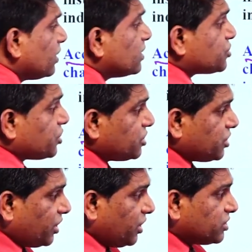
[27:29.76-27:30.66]

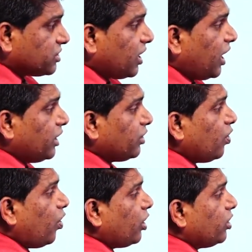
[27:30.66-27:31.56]
surgeries
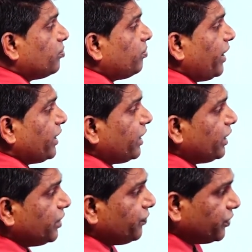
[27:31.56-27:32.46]
undergone by
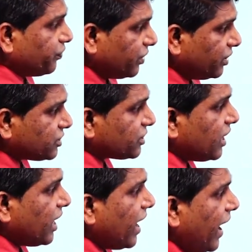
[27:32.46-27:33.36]
individuals,
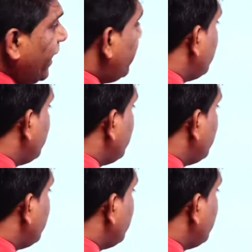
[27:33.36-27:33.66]
and